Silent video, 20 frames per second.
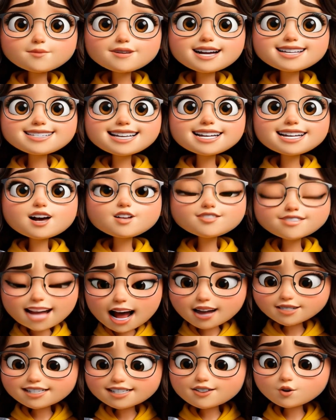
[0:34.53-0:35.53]
Some
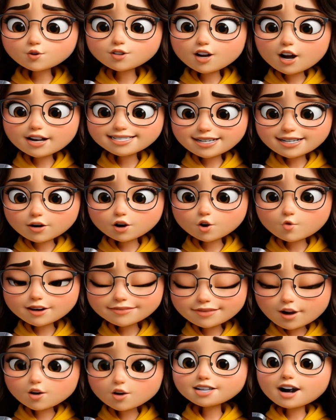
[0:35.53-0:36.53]
creators are getting
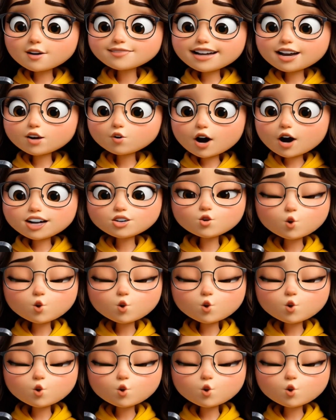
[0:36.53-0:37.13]
10K, 100K